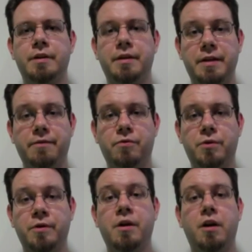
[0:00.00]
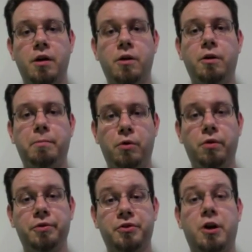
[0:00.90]
Therefore, all
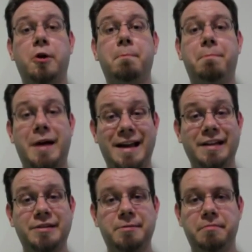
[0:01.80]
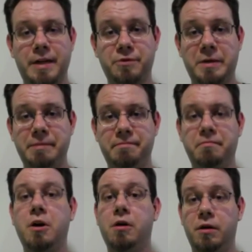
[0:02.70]
polls are biased. That's right,
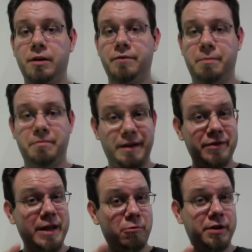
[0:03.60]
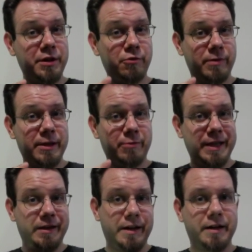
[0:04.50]
all of them. Even that one you really,
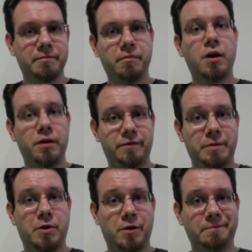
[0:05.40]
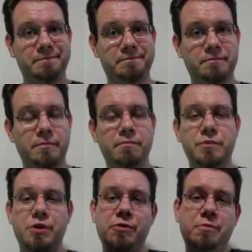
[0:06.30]
really like. All of them are.
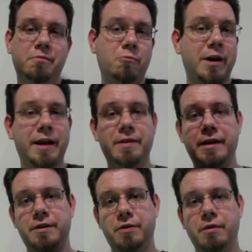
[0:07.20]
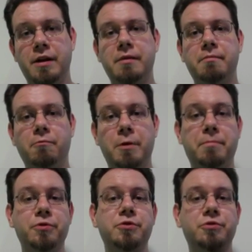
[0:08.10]
So what can they do? What
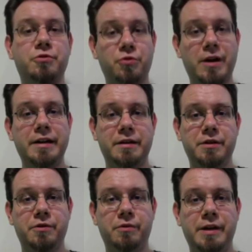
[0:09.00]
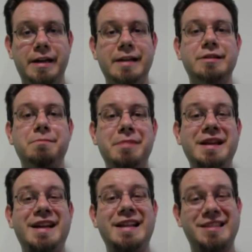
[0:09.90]
pollsters try to do is to be
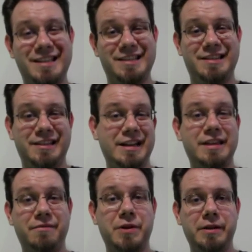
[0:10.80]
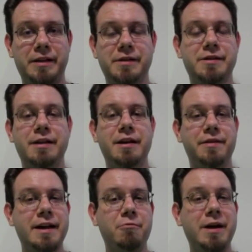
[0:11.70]
consistent at the very least.
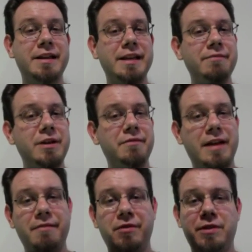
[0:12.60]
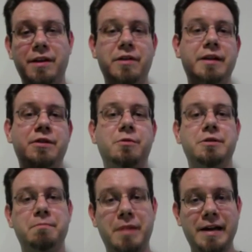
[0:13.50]
That way, even if everything they do is
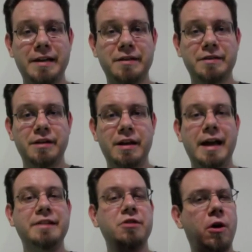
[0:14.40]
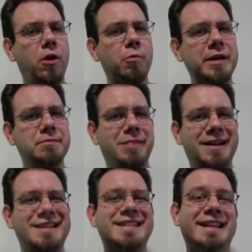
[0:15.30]
biased, it's always
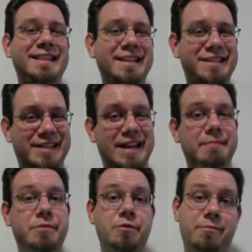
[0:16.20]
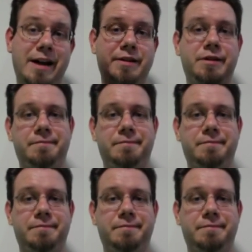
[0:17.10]
biased in the same direction.